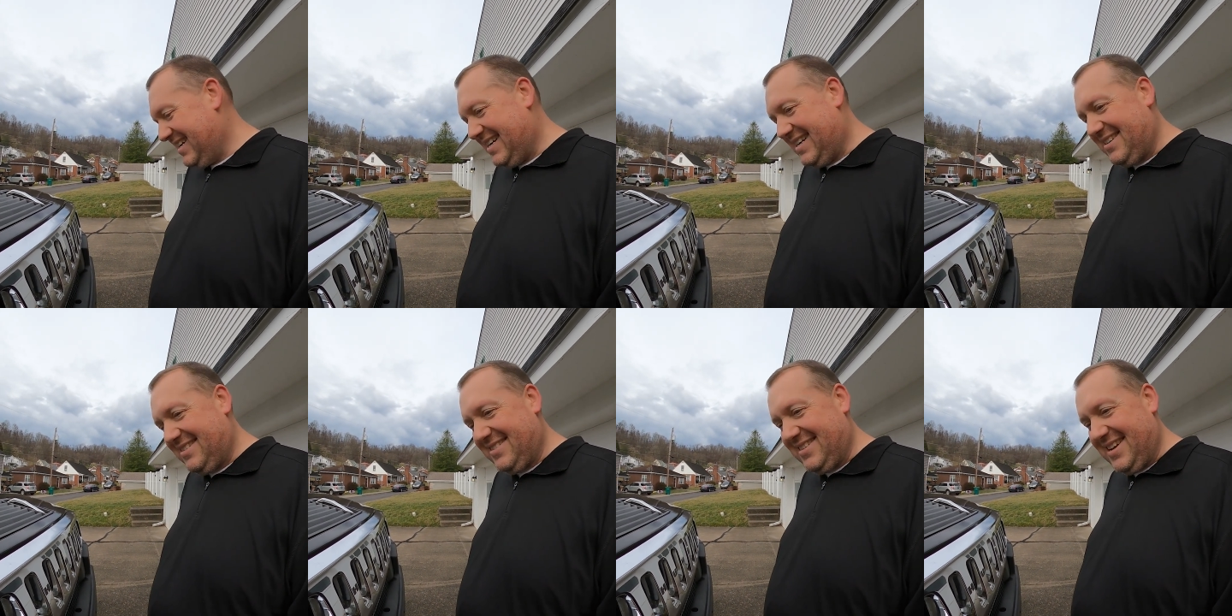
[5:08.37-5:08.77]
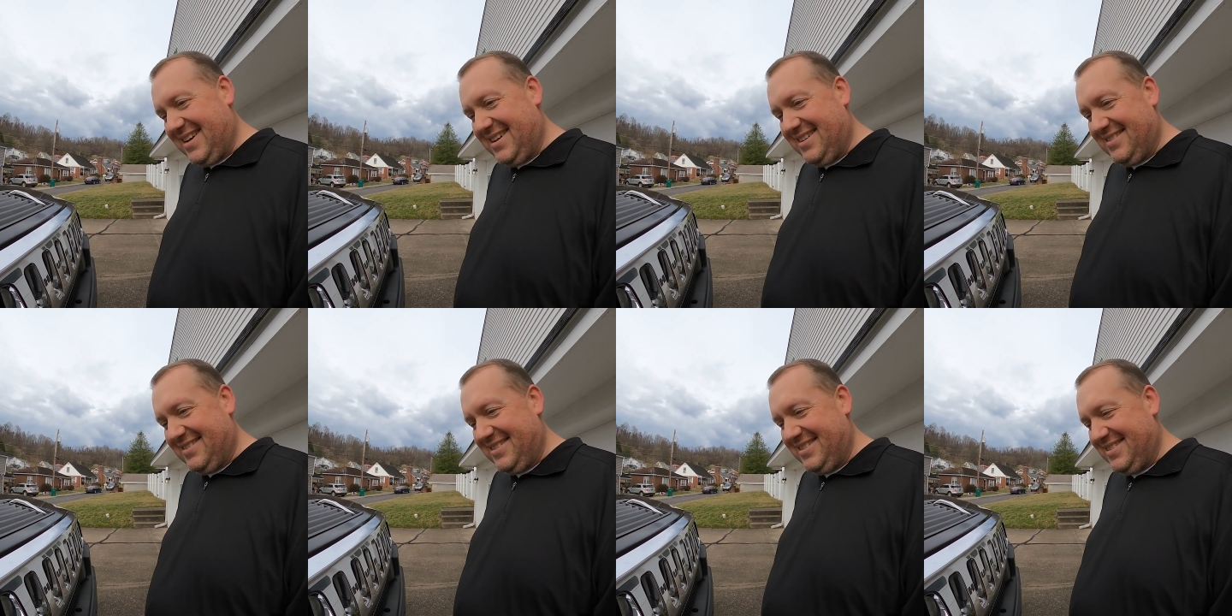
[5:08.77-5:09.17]
I don't
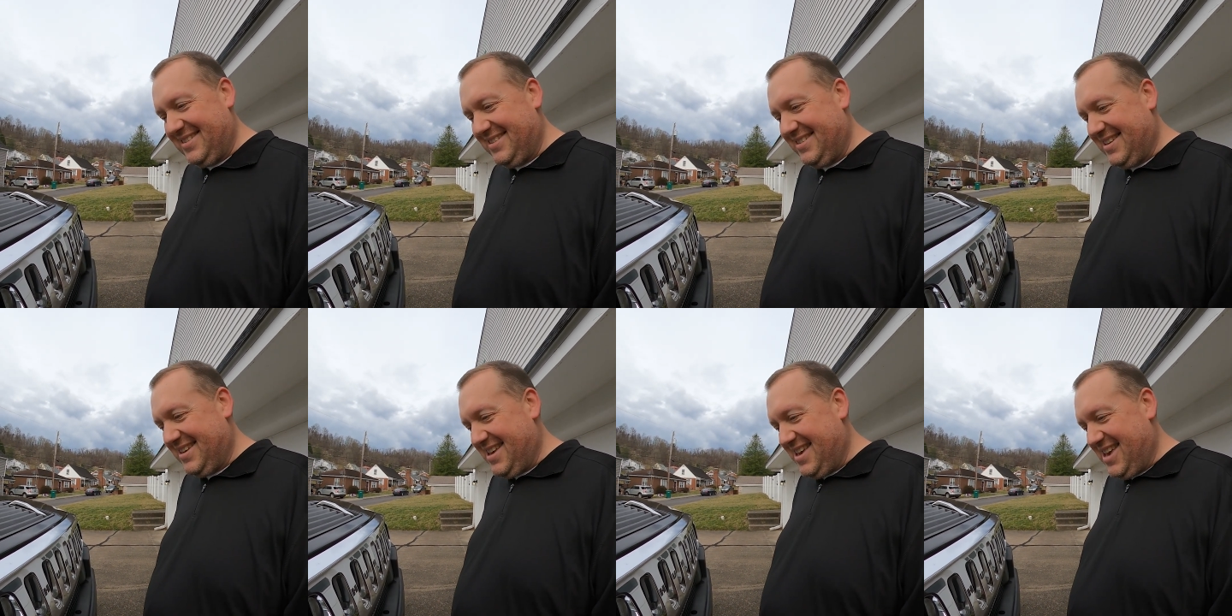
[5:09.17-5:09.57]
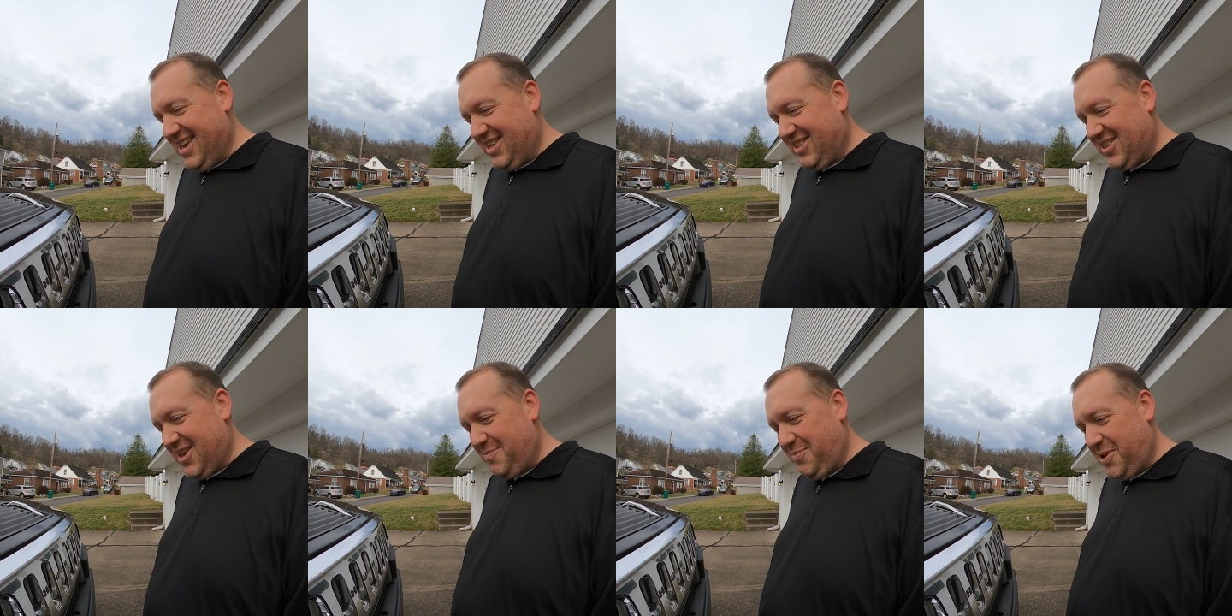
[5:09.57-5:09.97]
know.
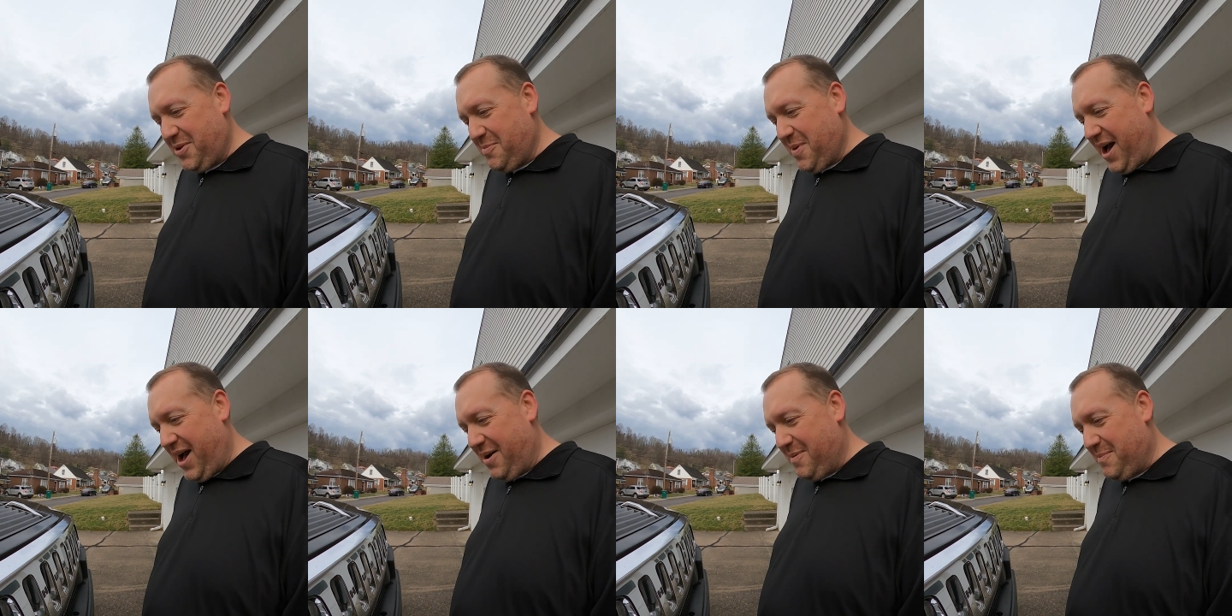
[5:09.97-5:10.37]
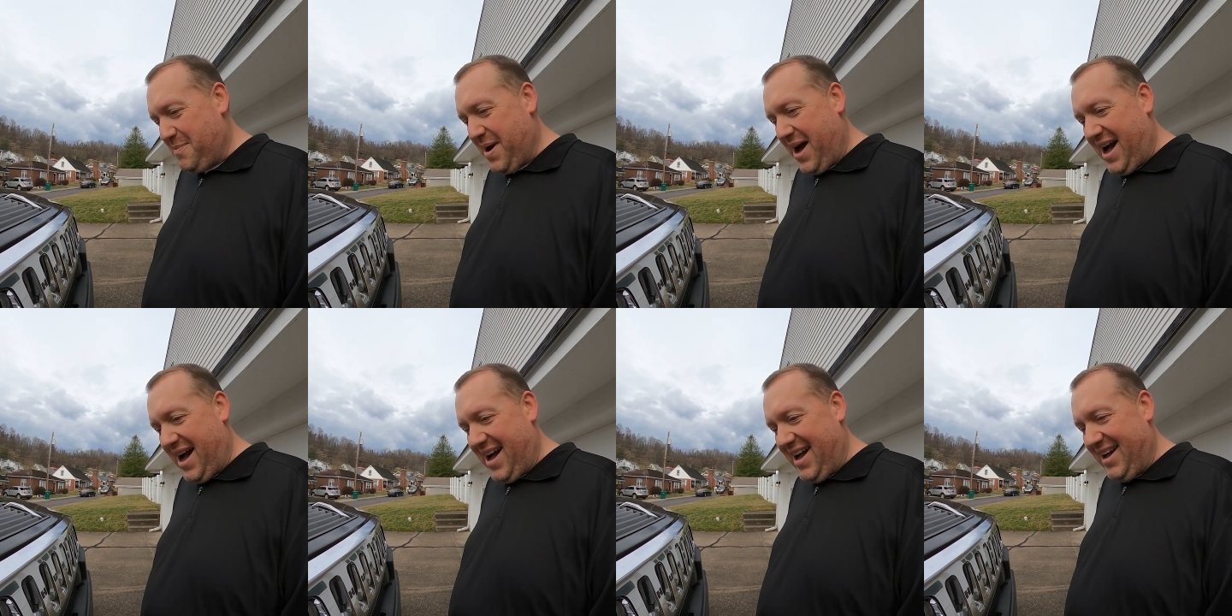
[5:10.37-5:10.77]
Something about
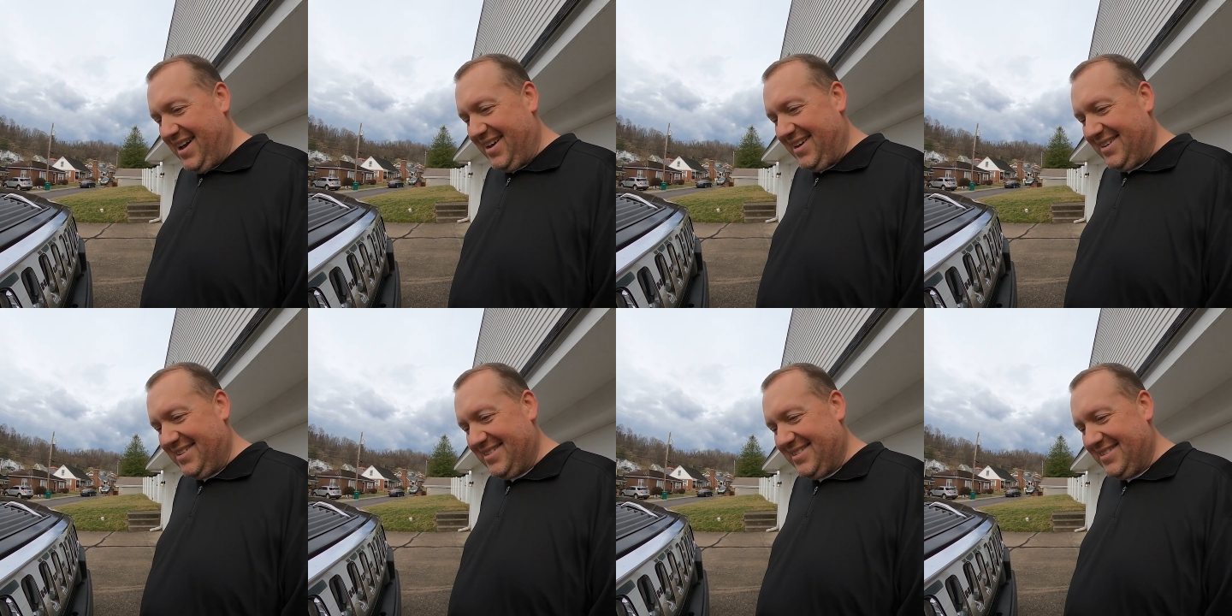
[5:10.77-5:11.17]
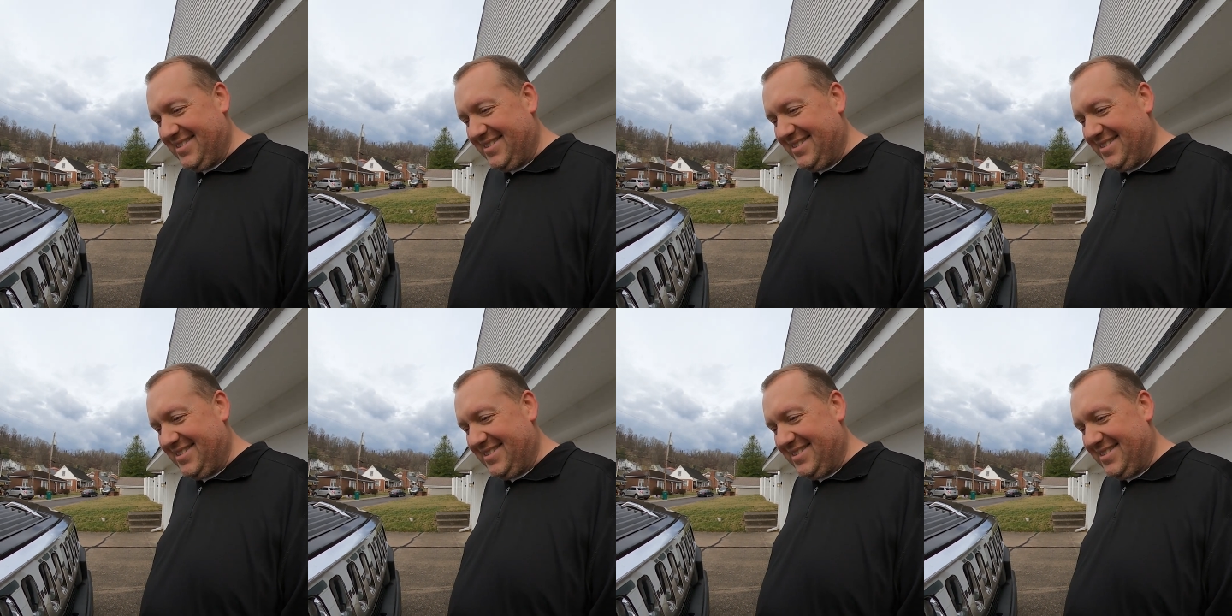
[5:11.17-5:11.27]
my